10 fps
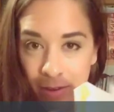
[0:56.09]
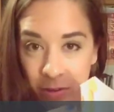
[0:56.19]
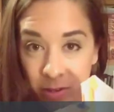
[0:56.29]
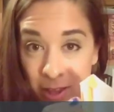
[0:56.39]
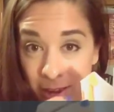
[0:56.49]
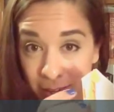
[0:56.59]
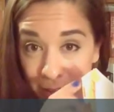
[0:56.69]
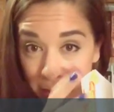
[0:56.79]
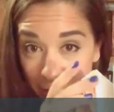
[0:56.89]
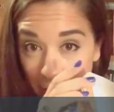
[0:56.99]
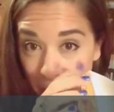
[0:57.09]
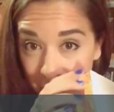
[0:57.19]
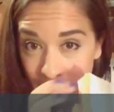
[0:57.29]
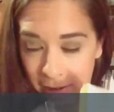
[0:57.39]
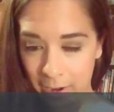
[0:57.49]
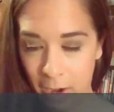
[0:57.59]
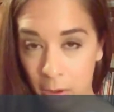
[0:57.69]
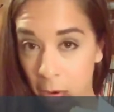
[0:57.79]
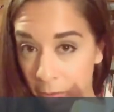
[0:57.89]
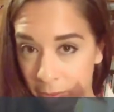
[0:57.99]
there's a lot of little notes in here.
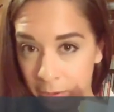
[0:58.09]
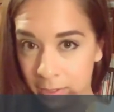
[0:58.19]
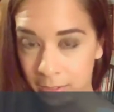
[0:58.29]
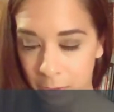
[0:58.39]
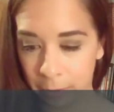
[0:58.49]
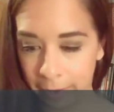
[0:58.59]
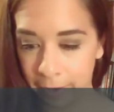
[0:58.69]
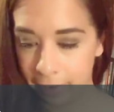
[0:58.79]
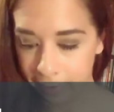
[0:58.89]
I'll go over those in a little bit.